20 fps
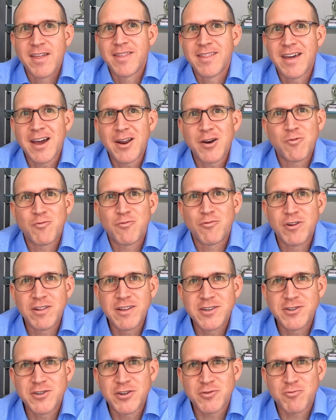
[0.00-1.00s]
That
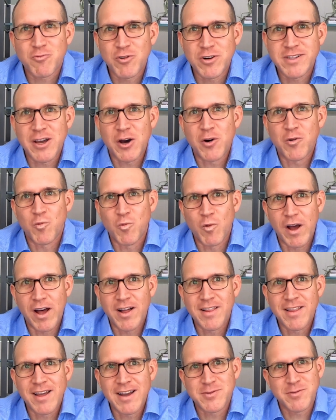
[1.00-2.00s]
really just worked out
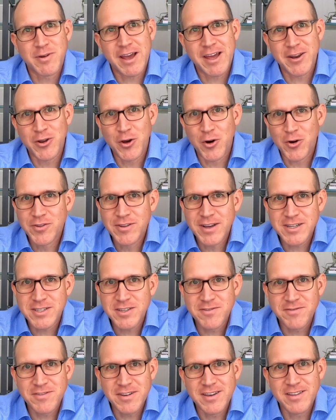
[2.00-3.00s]
well, as we had an old
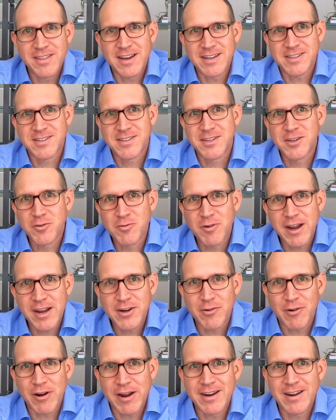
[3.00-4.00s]
SUV that still
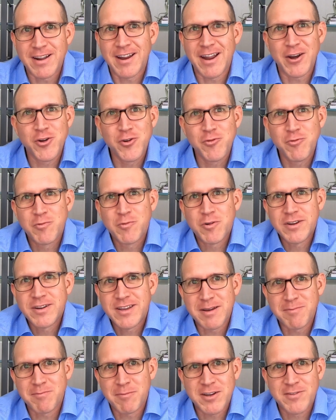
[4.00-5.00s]
ran great and I knew we wouldn't
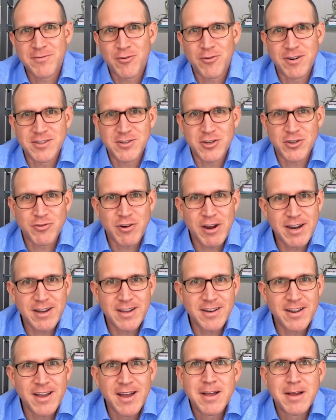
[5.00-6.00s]
get much for it as a
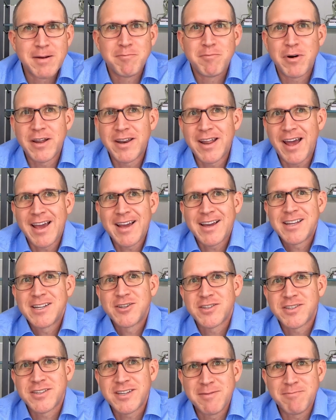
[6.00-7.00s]
trade-in, but I can
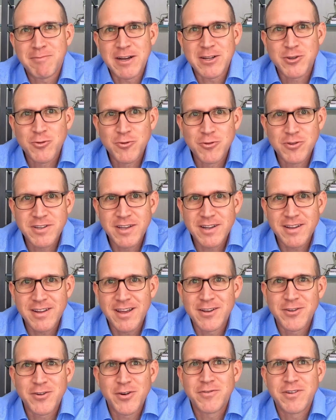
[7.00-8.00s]
just keep my tools in
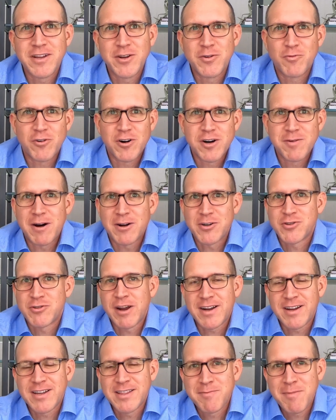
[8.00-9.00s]
it and don't need to worry about
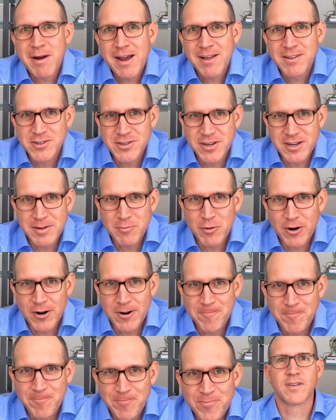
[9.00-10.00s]
tracking the mileage
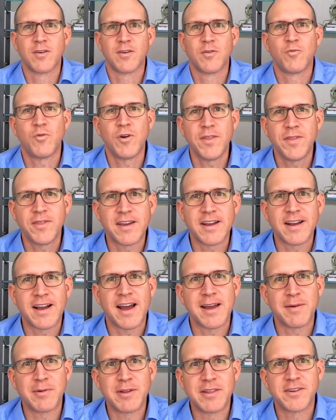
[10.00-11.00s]
anymore. One thing
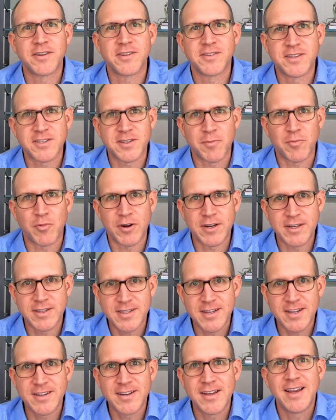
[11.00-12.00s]
I am a little
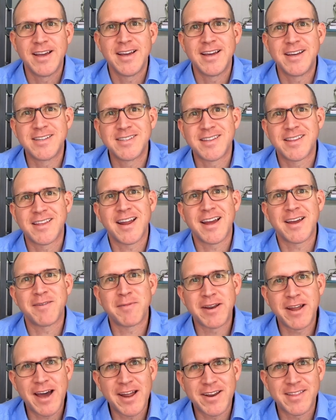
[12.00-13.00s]
disappointed in is that I
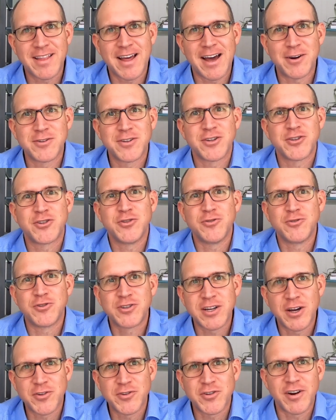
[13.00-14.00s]
am not allowed to
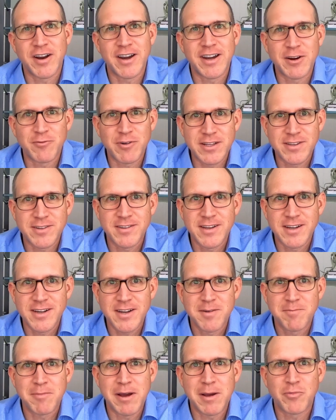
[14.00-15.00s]
shelter any rental
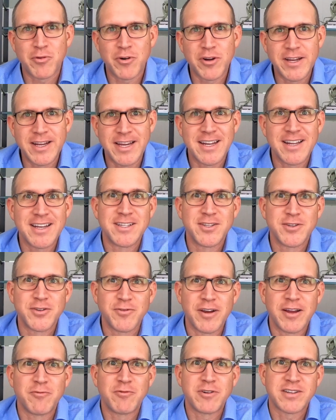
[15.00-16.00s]
income by putting it
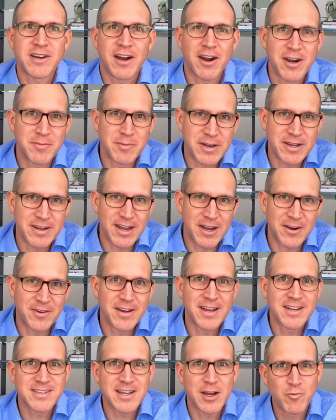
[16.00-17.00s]
into a retirement account,
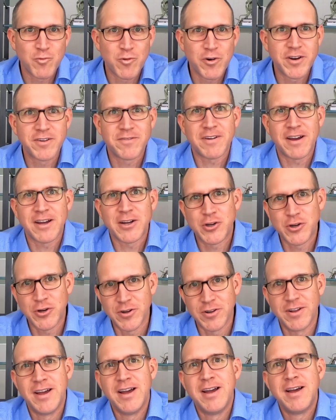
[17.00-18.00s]
as I would if I
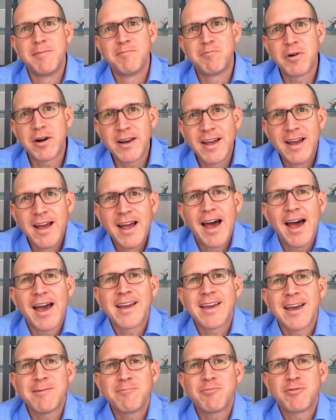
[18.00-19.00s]
could. But I
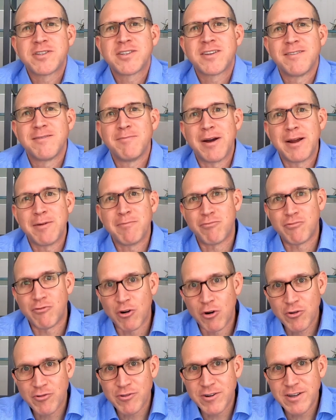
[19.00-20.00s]
can put some of my
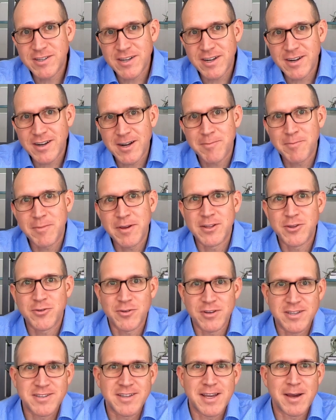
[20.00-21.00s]
brokerage income
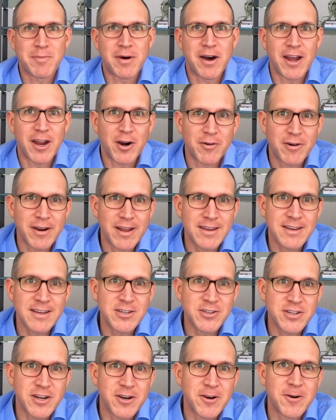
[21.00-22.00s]
into a SEP IRA
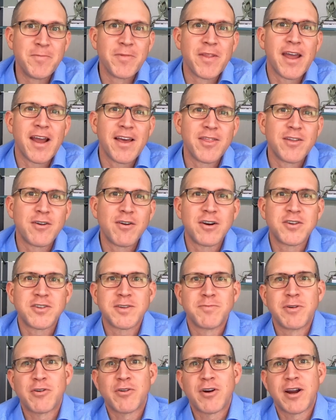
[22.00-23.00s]
each year, and there are
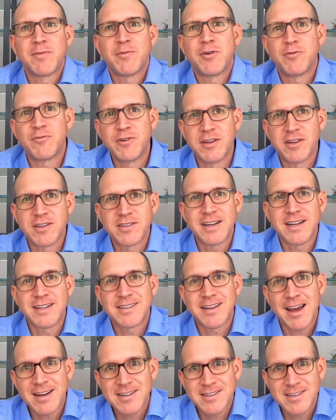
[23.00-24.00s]
some incredible real estate
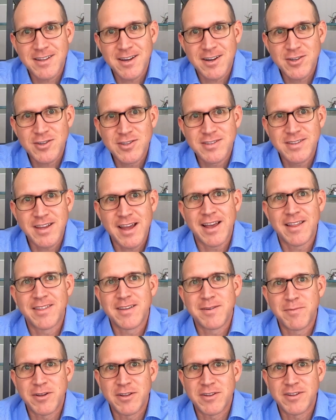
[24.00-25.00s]
tax deductions, and
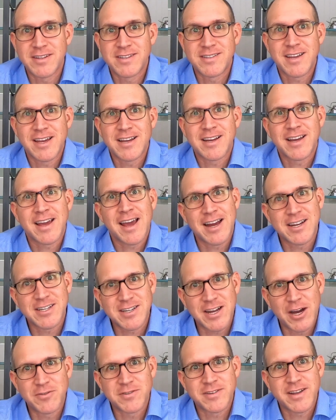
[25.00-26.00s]
the ability to take
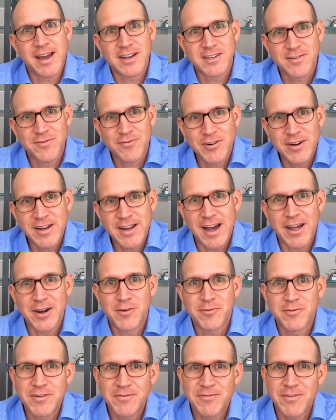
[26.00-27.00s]
cash out tax-free on
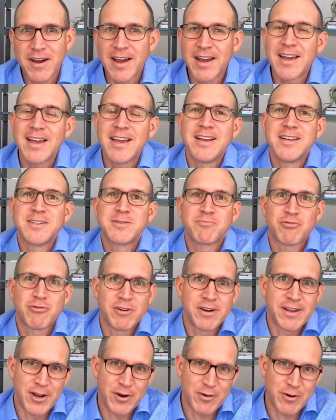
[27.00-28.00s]
a refi is
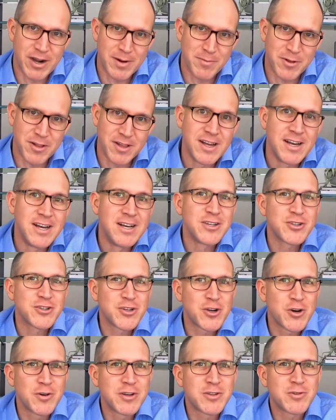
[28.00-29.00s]
pretty incredible,
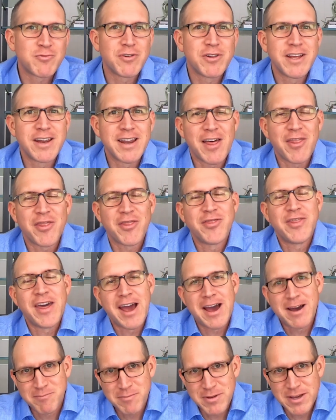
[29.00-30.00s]
so it's really not
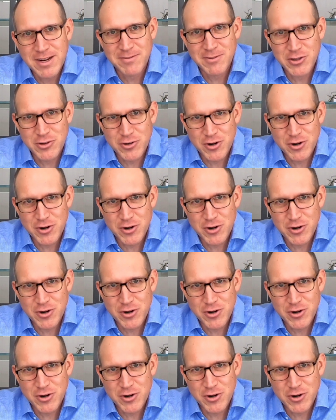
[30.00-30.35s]
that big of a